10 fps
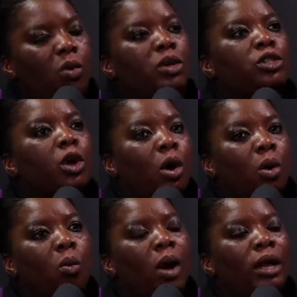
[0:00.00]
We
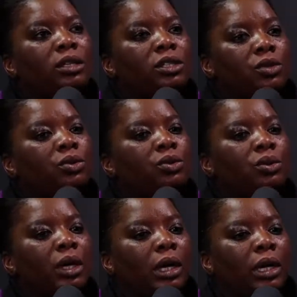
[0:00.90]
don't want to